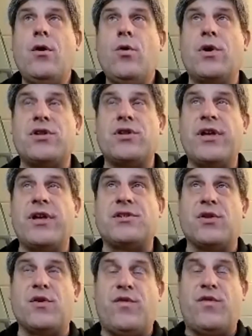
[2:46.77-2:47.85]
Which leads to
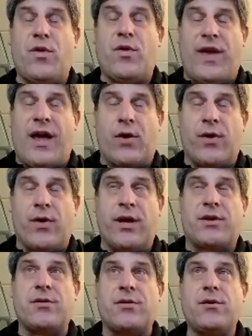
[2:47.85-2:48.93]
the fourth
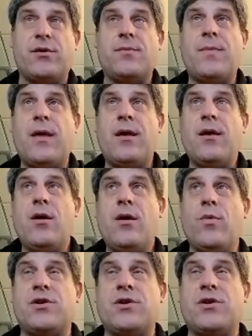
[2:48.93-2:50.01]
aggregate,
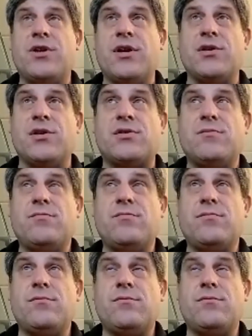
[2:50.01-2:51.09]
which is
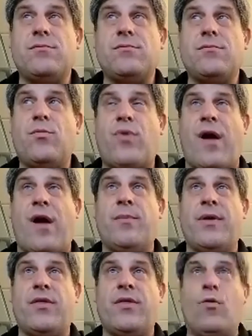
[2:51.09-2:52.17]

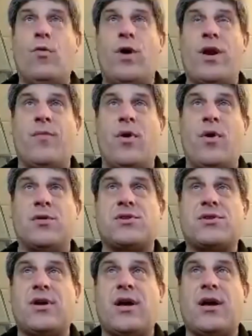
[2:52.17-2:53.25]
probably the one of the most
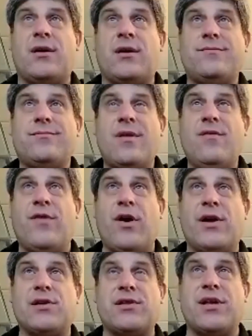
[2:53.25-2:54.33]
uh,
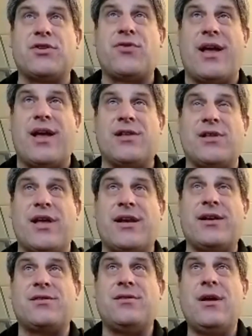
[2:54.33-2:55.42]
variously
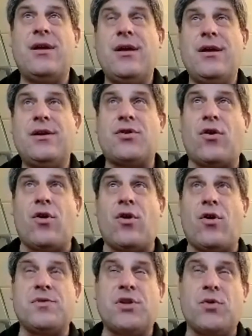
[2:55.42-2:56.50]
translated terms.
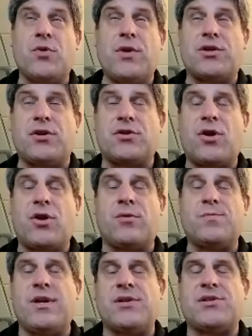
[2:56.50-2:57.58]
The original term
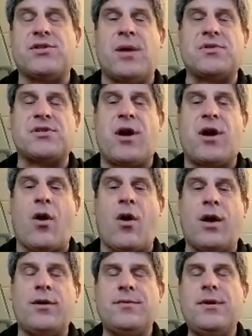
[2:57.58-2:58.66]
is samskara,
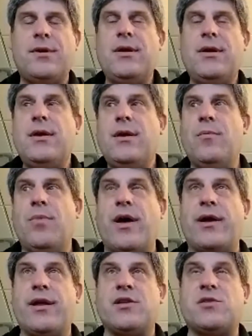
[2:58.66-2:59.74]
but
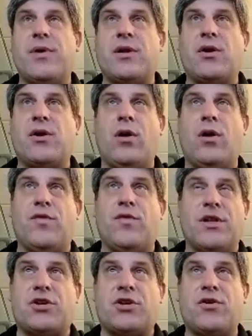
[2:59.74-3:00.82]
it's been called volitional